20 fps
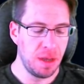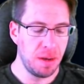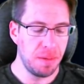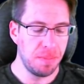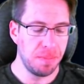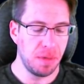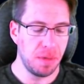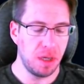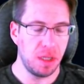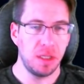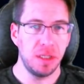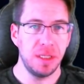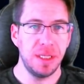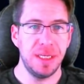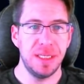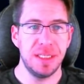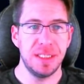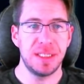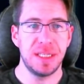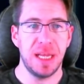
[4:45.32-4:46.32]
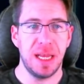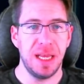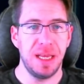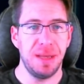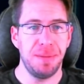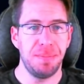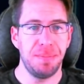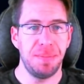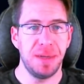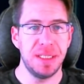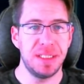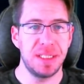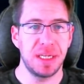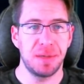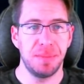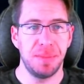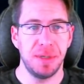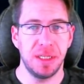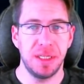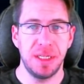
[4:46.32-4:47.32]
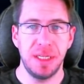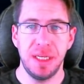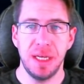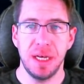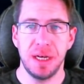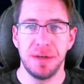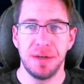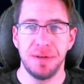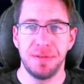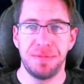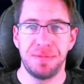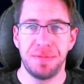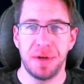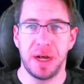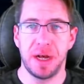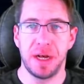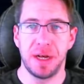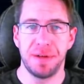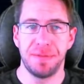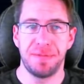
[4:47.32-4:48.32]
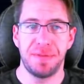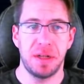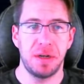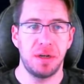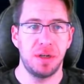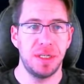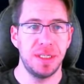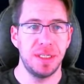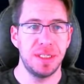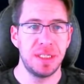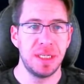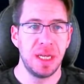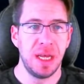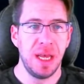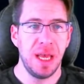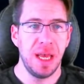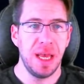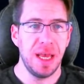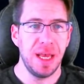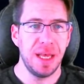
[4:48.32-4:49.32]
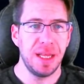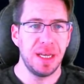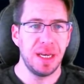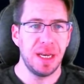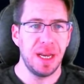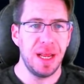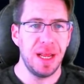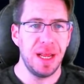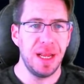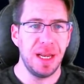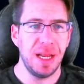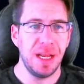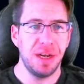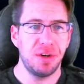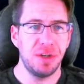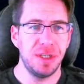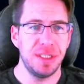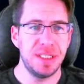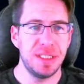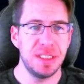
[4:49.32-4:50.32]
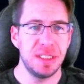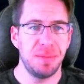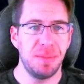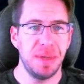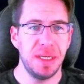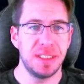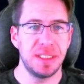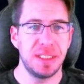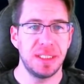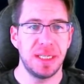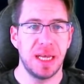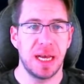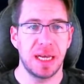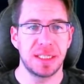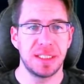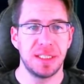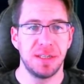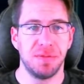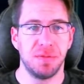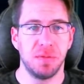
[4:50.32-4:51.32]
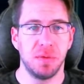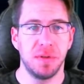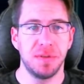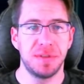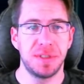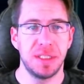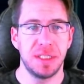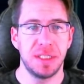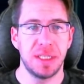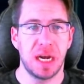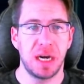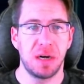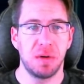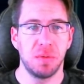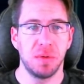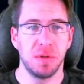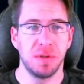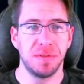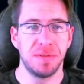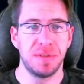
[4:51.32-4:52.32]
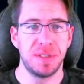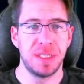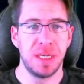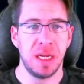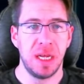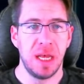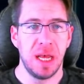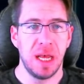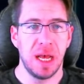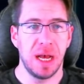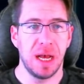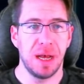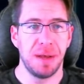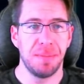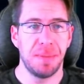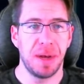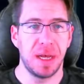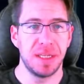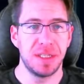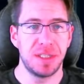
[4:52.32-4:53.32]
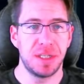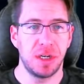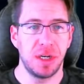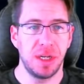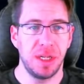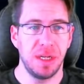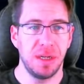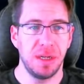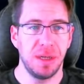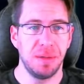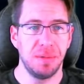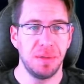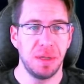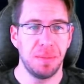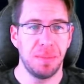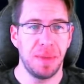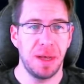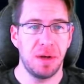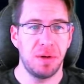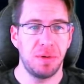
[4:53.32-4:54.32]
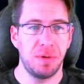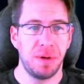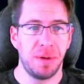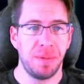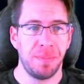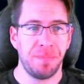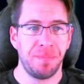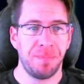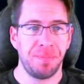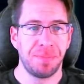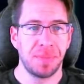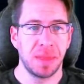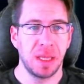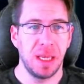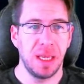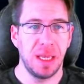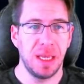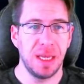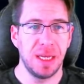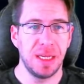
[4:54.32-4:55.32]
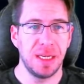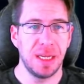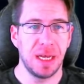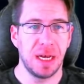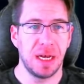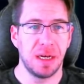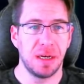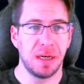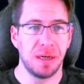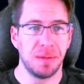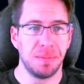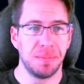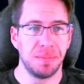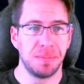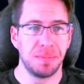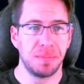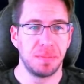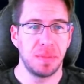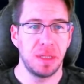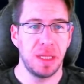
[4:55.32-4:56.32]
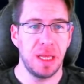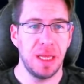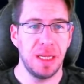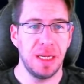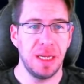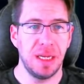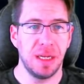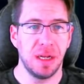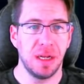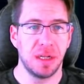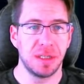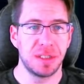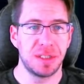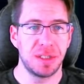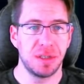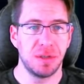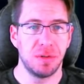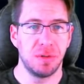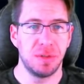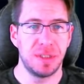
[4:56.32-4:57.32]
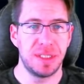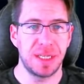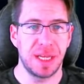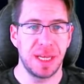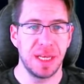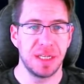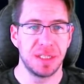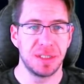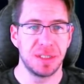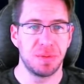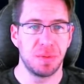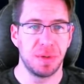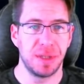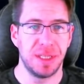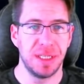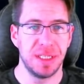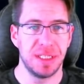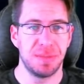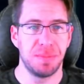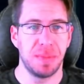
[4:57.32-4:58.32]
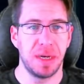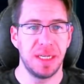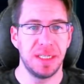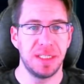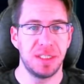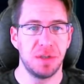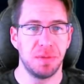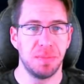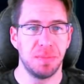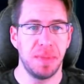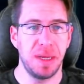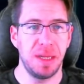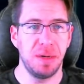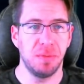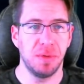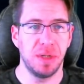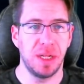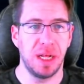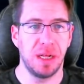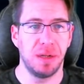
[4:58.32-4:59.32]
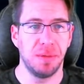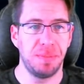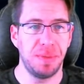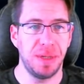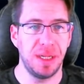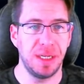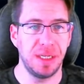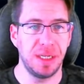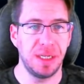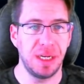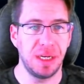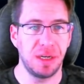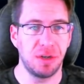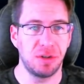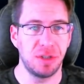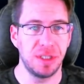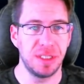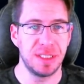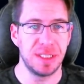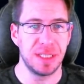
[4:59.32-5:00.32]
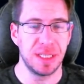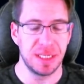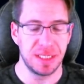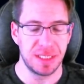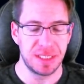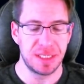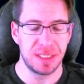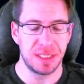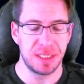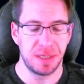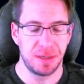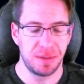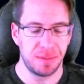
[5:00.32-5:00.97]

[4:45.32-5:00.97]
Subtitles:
Maul is a basic ability of Fenris. It increases the base attacks of wolves and direwolves by a certain amount, and it also scales with his might. So might will help increase this.